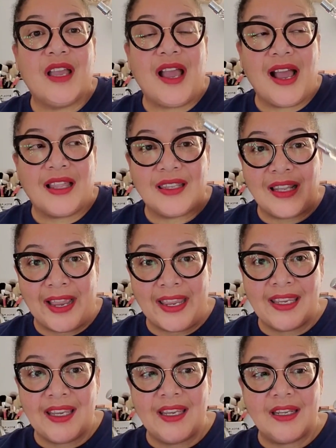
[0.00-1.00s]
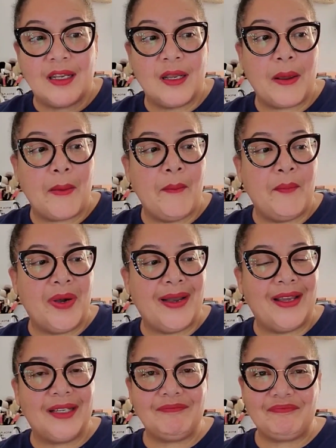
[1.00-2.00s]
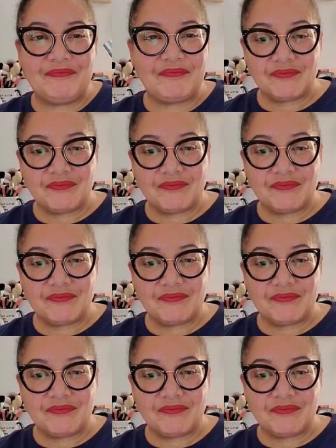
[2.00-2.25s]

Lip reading: I like it, but